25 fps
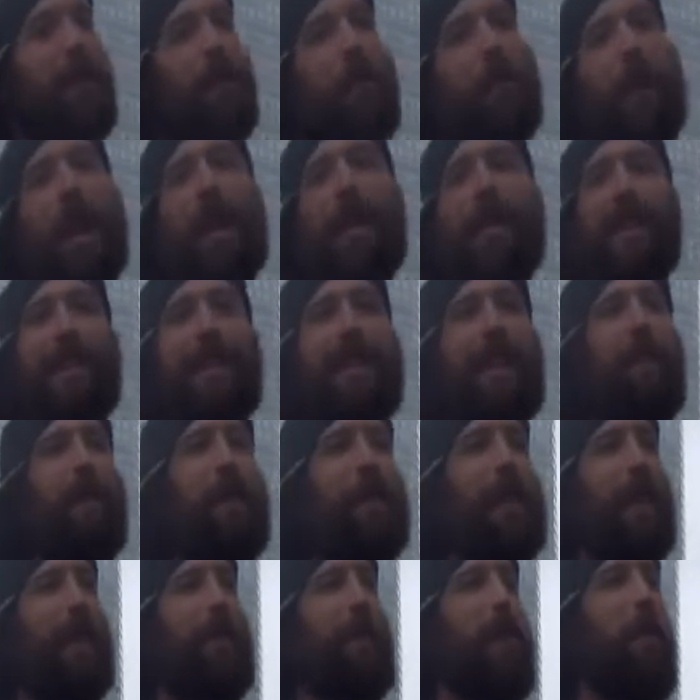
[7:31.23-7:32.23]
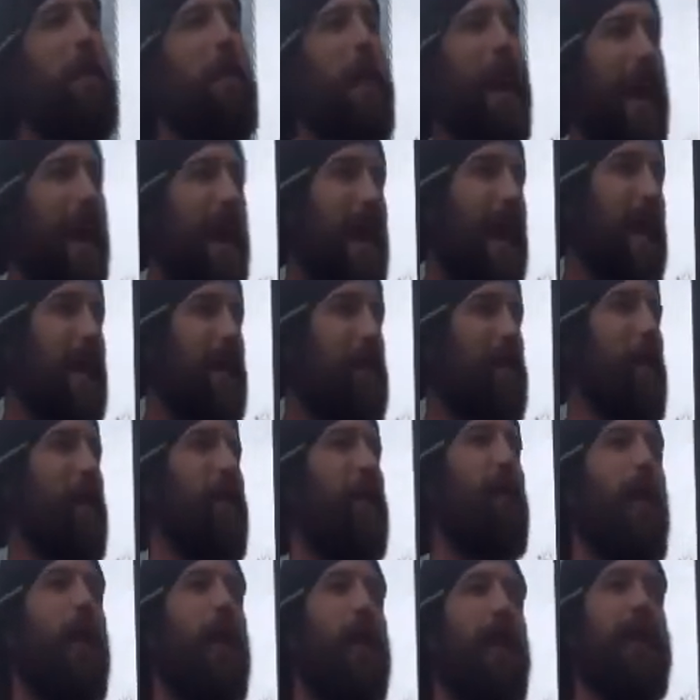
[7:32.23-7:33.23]
This is a place of civil disobedience
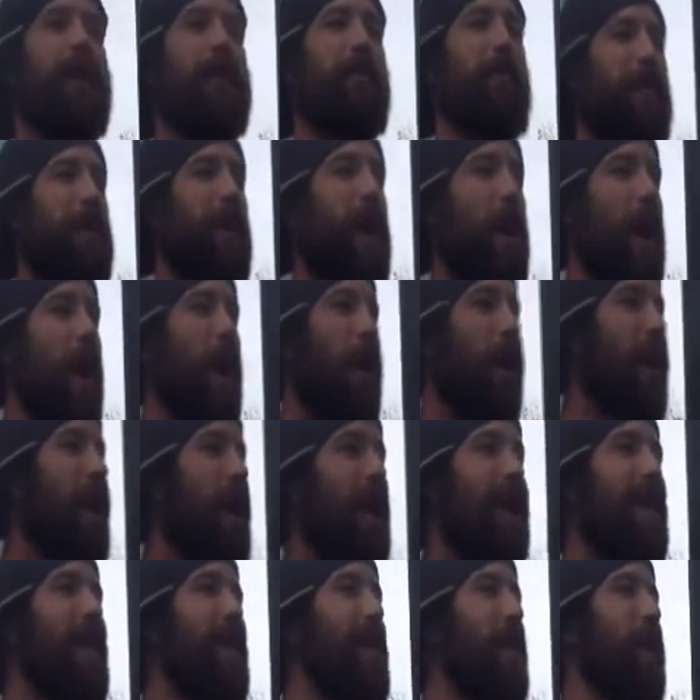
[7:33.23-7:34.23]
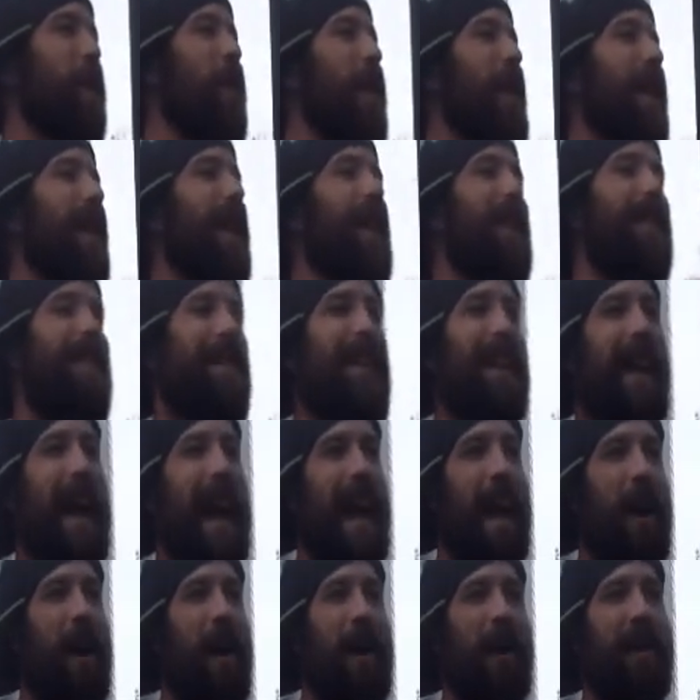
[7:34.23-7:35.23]
before this was all what it is
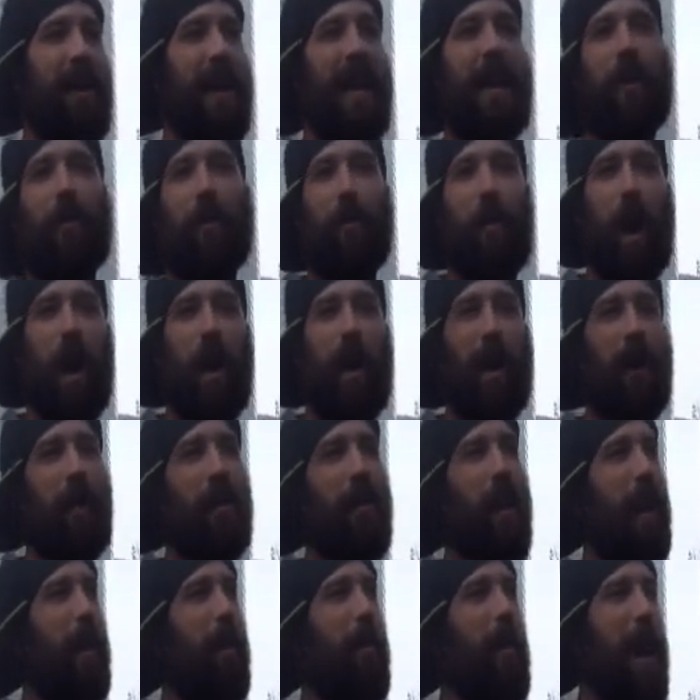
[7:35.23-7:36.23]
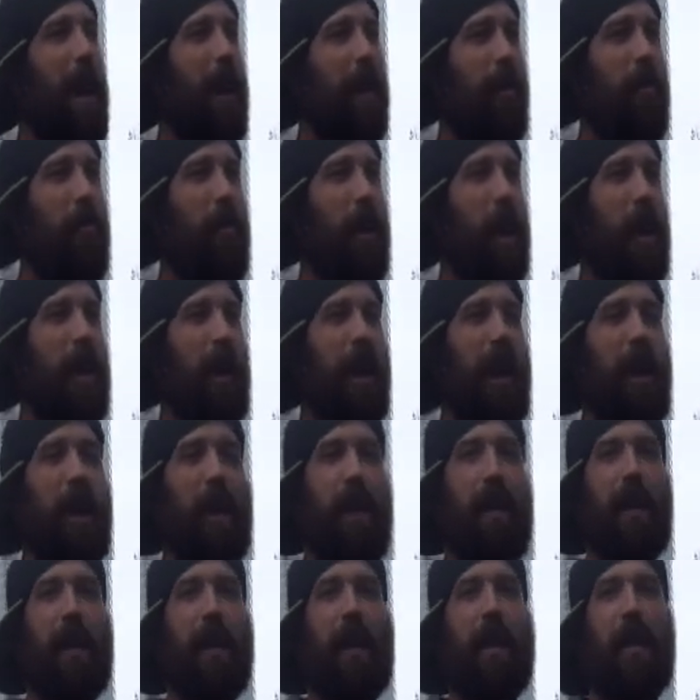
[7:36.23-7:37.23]
today on a legal market or on a medical
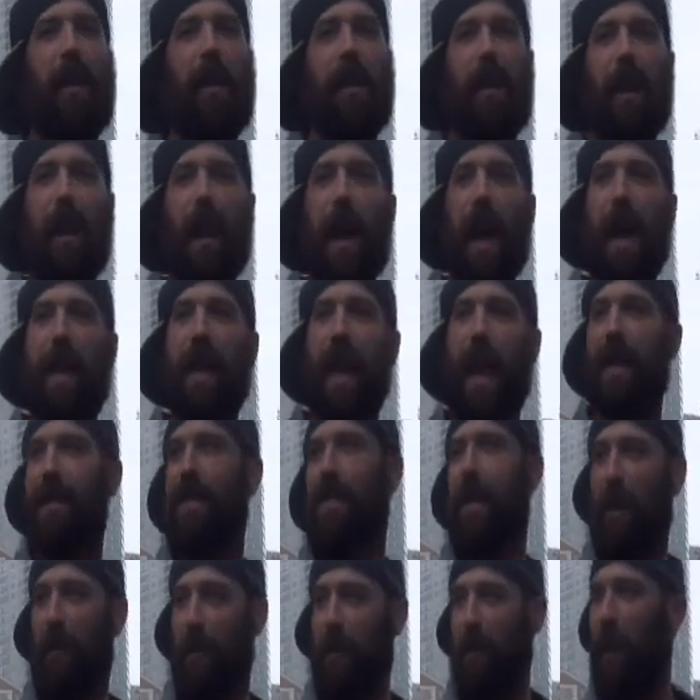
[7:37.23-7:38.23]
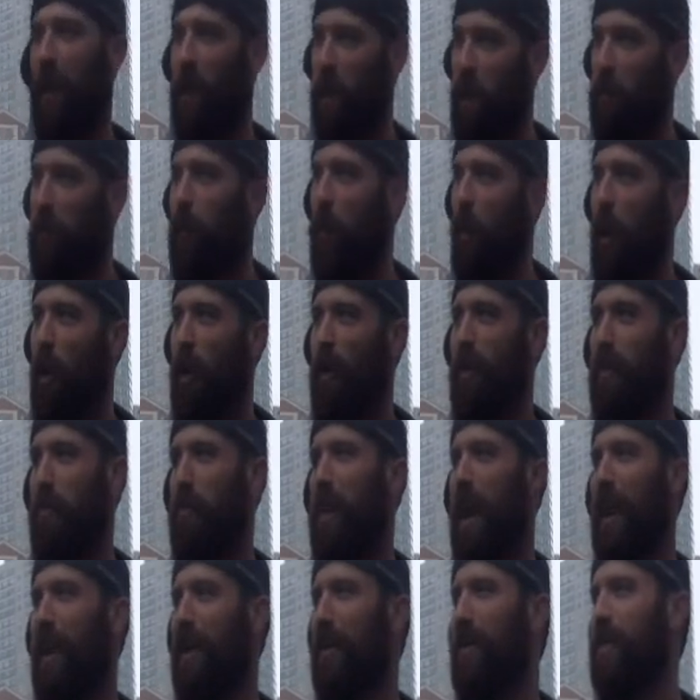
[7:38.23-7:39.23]
market. And that stuff's very important
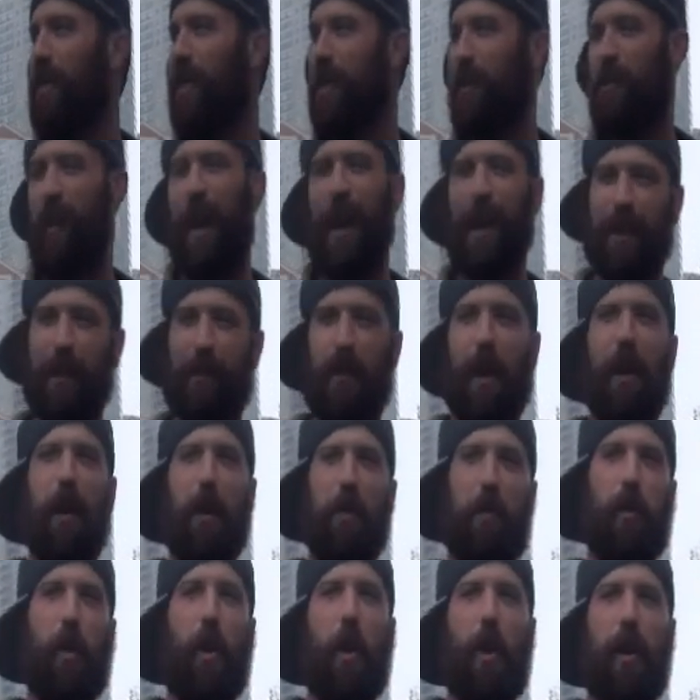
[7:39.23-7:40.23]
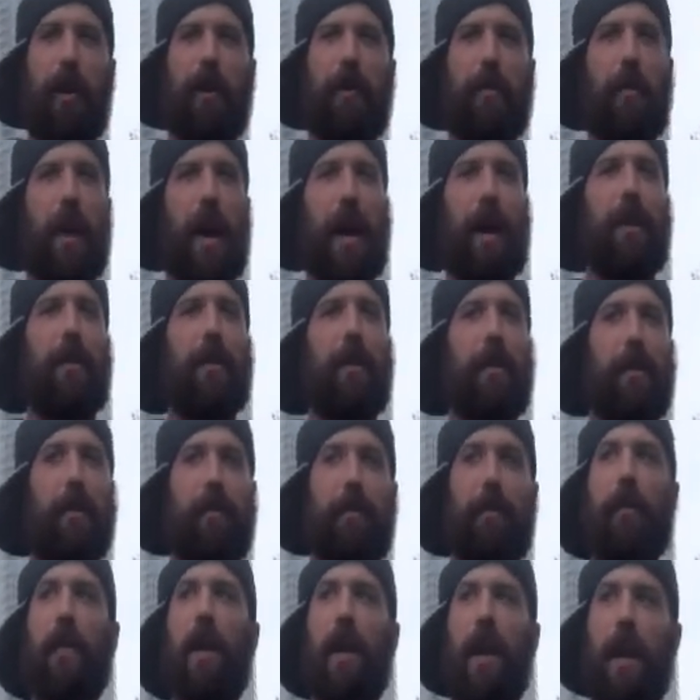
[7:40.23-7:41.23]
to Michael, and this place is very important to Michael,
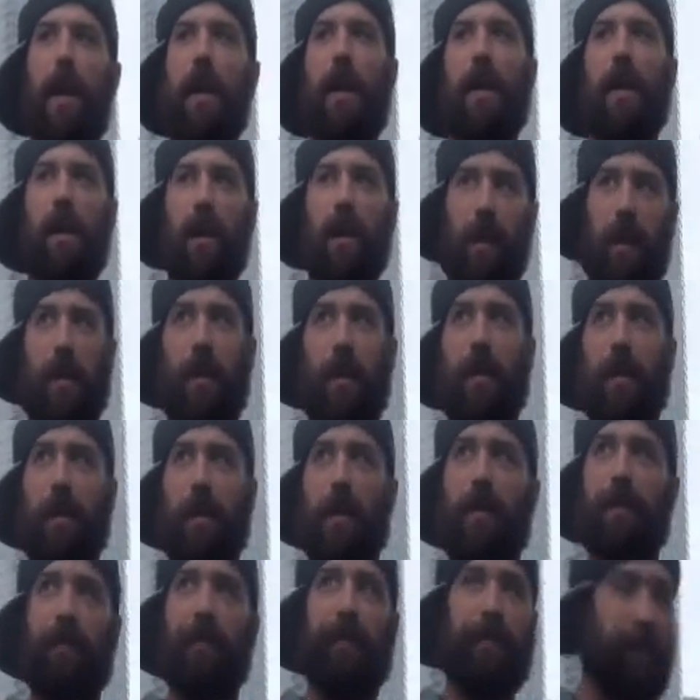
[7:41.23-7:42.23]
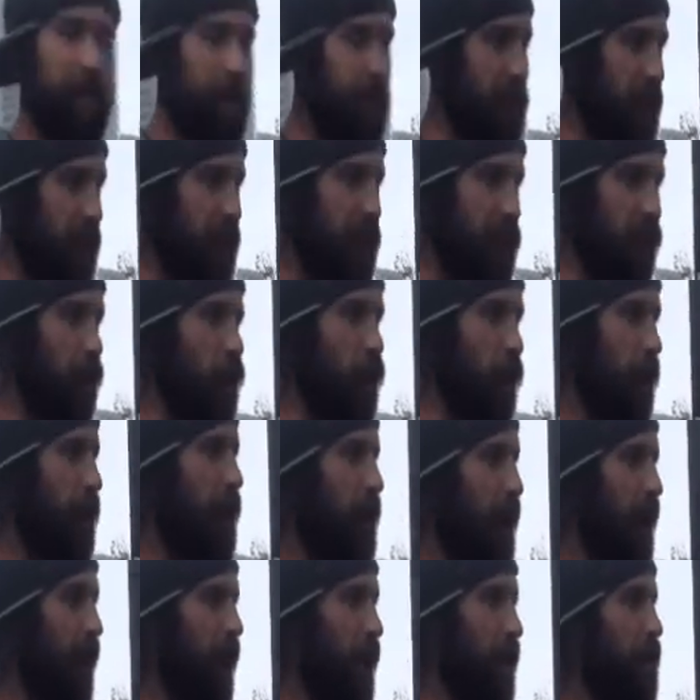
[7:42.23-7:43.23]
and this is a good
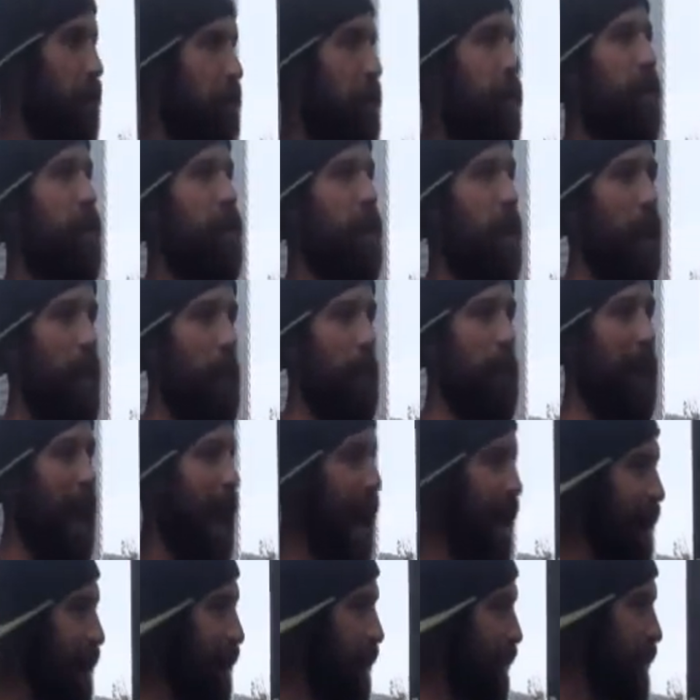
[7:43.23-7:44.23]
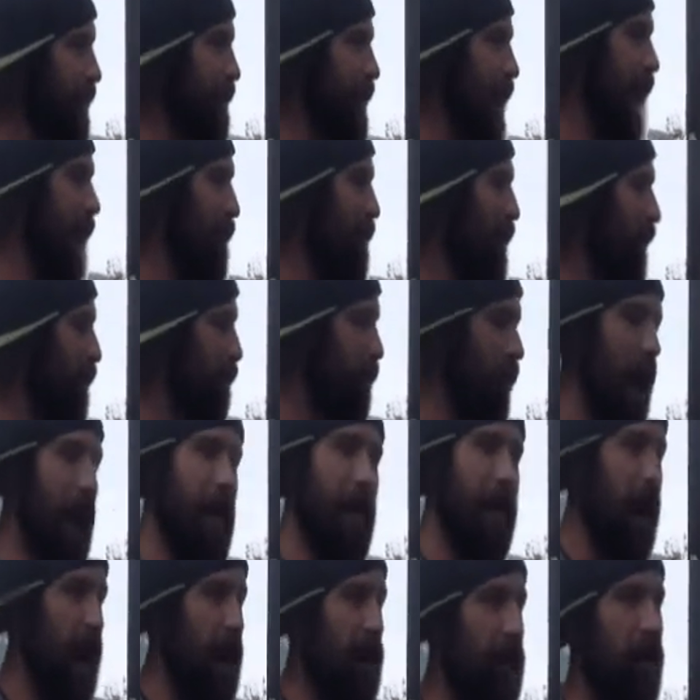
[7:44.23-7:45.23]
thing. So I'm glad that this is happening. I'm
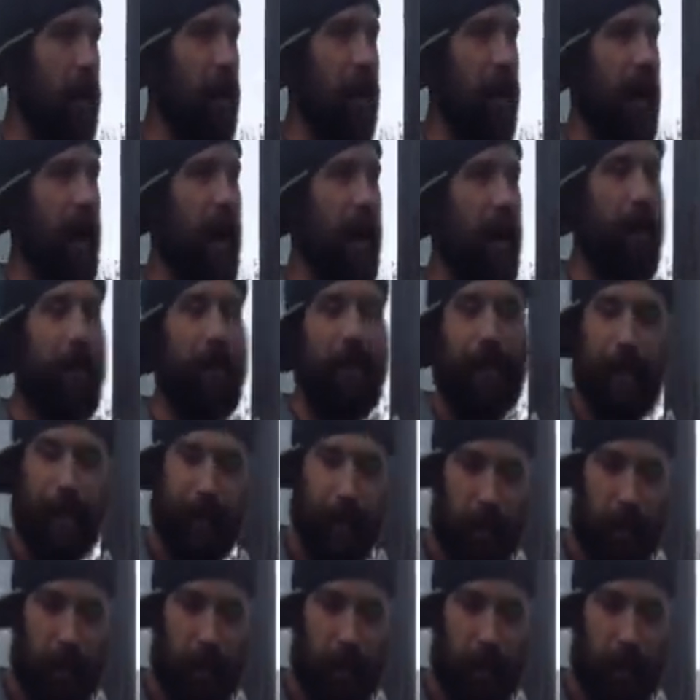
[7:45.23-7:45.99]
glad you guys are all here.